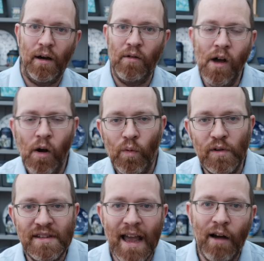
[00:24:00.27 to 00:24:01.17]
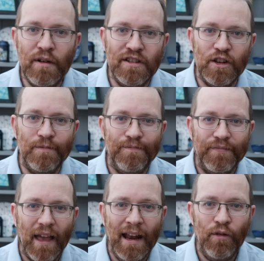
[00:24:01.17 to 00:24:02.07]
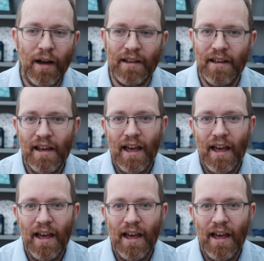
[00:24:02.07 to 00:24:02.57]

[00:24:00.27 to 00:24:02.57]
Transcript: but we'll see how we do. Anyway,